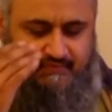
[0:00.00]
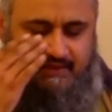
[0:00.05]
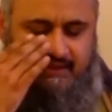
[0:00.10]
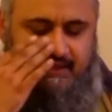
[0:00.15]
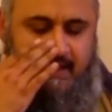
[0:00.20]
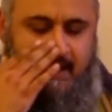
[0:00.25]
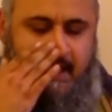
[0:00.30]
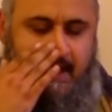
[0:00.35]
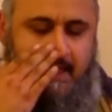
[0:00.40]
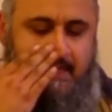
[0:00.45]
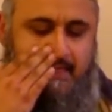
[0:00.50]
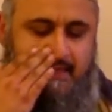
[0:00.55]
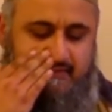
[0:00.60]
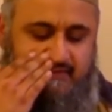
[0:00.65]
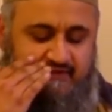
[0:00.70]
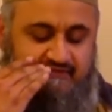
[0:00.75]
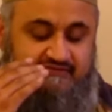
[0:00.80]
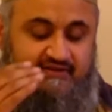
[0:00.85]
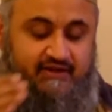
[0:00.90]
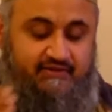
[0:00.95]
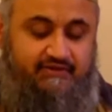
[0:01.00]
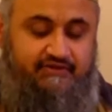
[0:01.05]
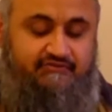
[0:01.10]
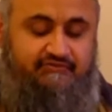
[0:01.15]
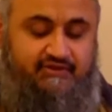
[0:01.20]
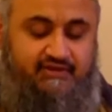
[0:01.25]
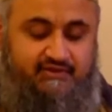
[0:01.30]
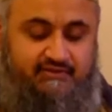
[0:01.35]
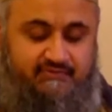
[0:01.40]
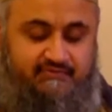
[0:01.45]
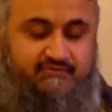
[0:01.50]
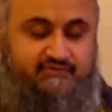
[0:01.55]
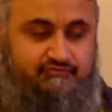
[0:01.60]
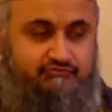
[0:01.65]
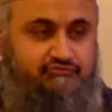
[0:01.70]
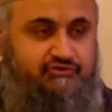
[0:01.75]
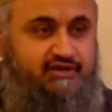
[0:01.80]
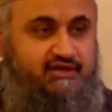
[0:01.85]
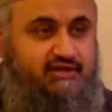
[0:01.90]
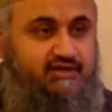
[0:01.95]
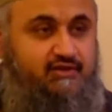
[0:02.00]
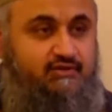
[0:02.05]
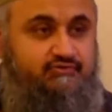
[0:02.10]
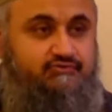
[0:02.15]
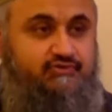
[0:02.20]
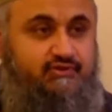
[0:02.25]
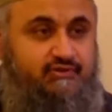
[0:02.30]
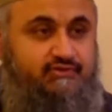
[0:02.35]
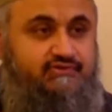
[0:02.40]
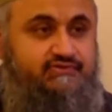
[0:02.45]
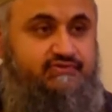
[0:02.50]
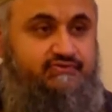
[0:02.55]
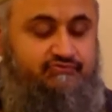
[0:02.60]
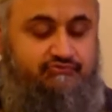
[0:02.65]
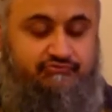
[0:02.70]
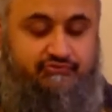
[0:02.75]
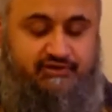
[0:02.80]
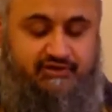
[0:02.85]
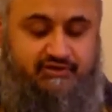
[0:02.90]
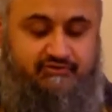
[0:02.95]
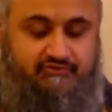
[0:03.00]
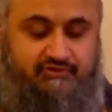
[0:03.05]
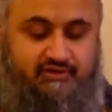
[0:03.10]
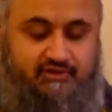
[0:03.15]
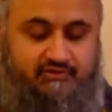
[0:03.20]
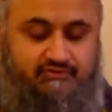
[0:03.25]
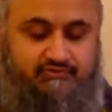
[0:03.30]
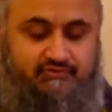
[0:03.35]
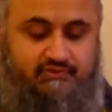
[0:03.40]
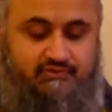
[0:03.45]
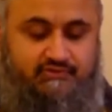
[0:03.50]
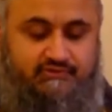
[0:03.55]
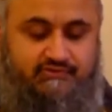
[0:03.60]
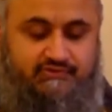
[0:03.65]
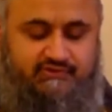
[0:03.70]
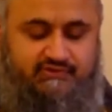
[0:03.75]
yeah, they found three. It was really old rocks, really, really old rocks.